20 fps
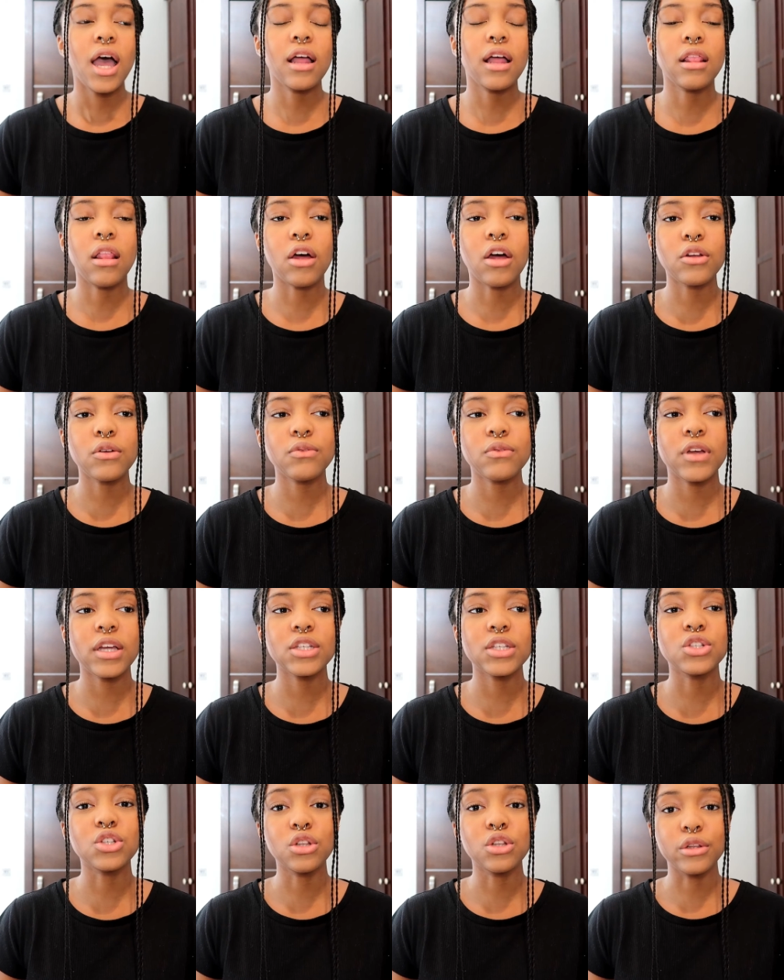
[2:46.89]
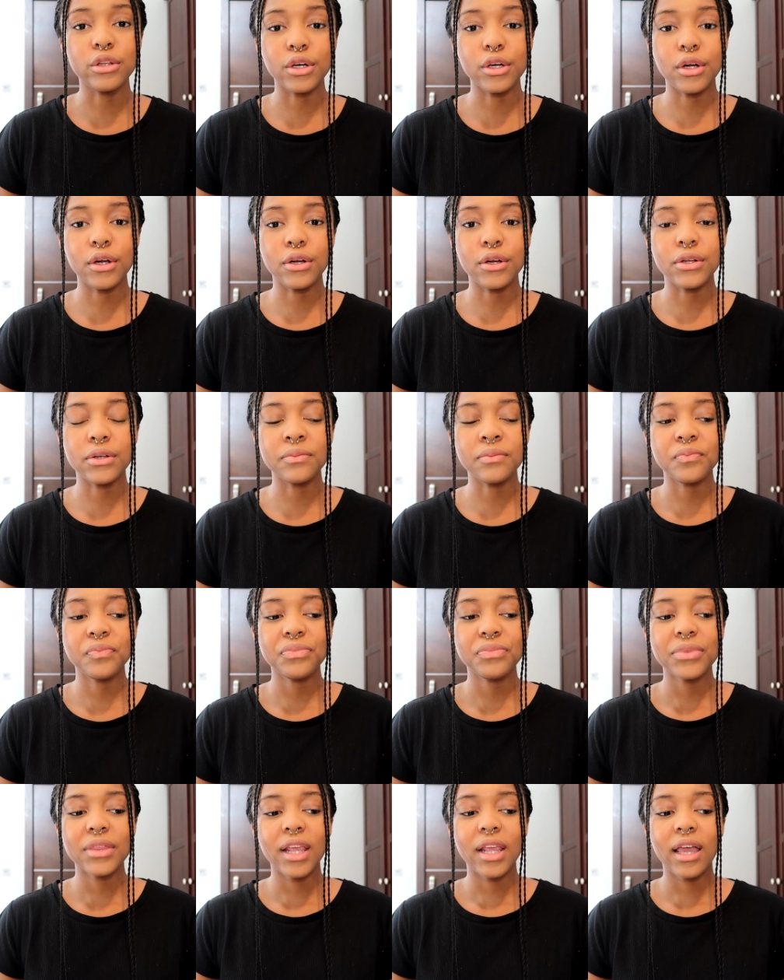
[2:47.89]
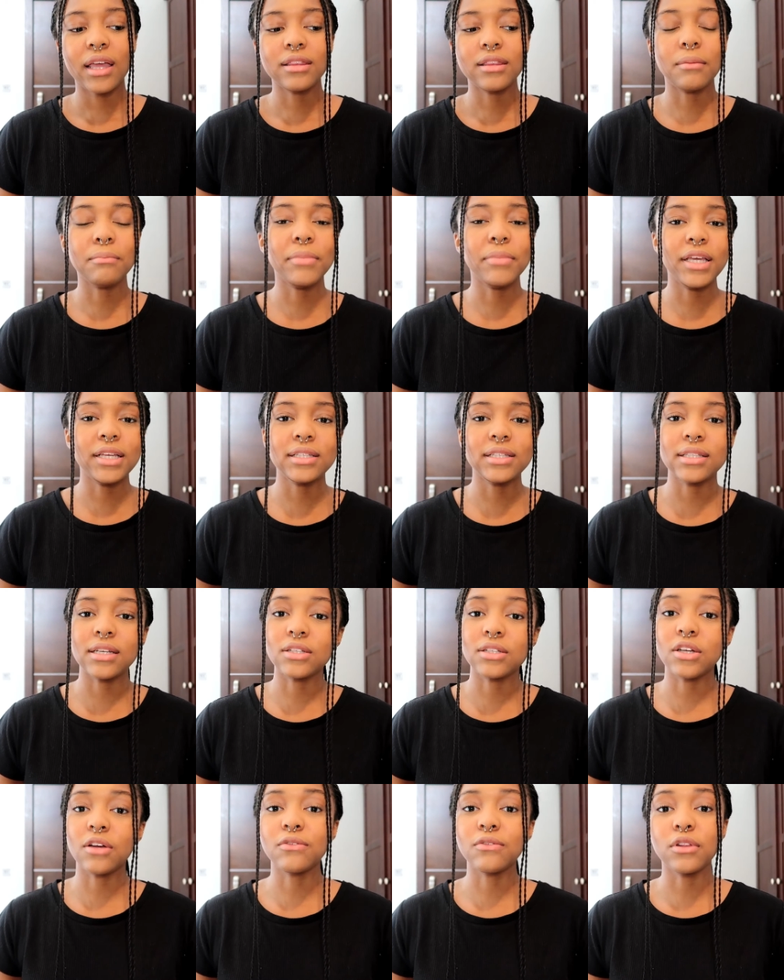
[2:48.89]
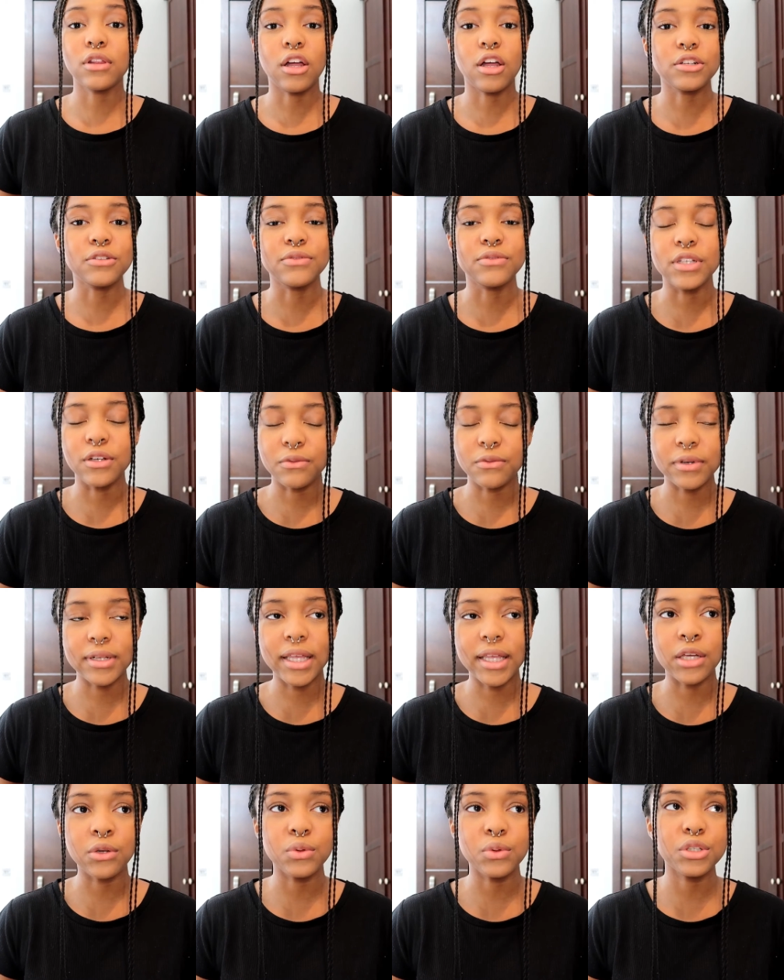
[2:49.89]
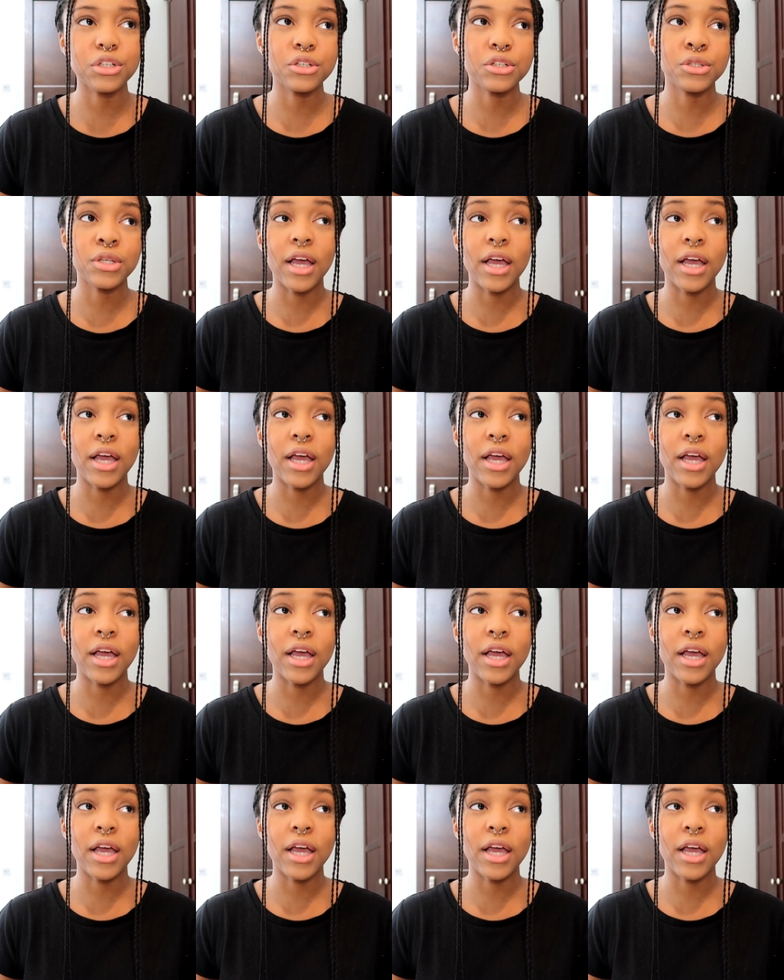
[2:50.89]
A lot of us learn the basics of a lot of different languages.